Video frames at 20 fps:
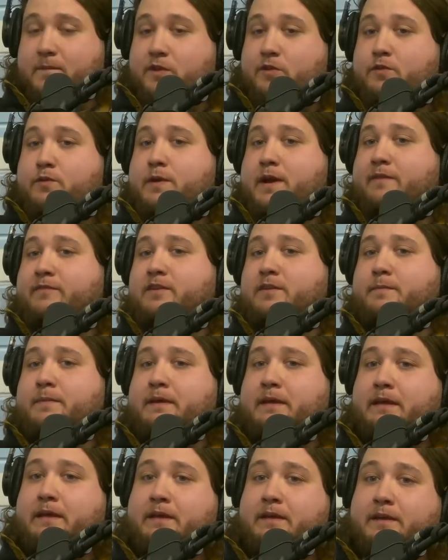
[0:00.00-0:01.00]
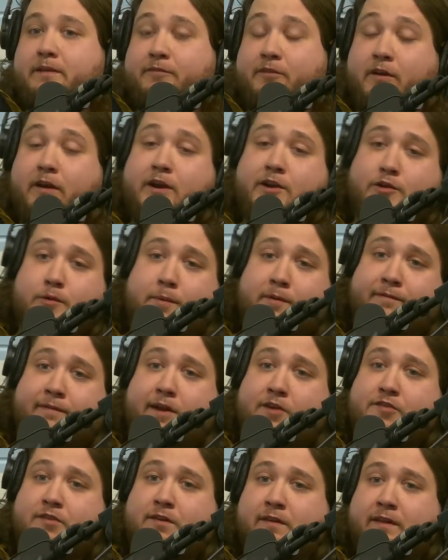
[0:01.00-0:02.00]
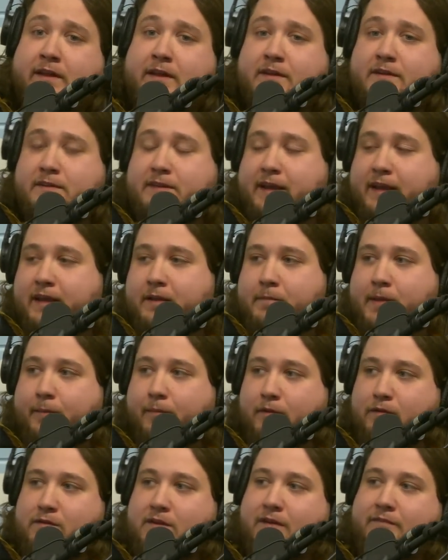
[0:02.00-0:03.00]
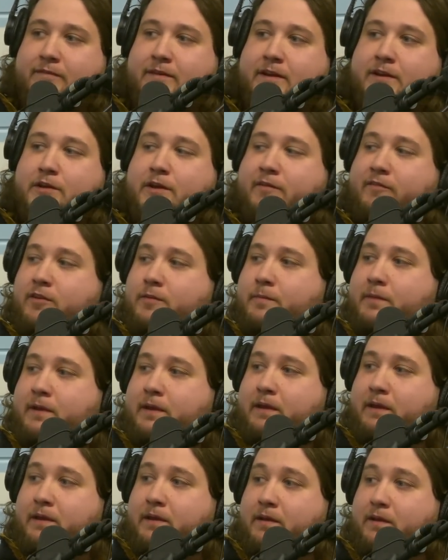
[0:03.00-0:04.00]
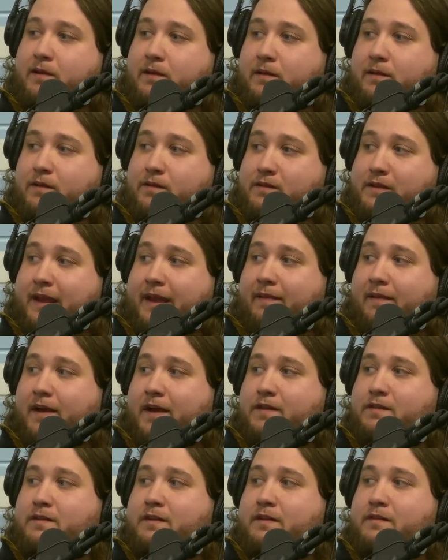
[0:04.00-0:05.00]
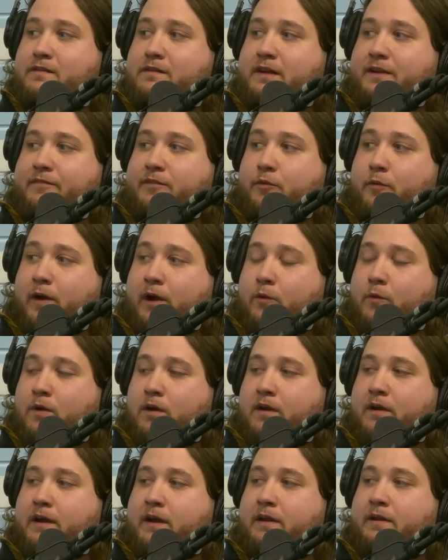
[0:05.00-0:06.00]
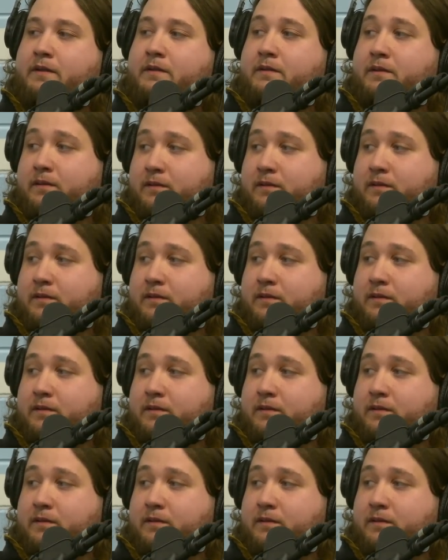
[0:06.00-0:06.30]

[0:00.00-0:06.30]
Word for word: you have to be if you're going to do it professionally taking people's stuff in you have to be state licensed and if you want to work on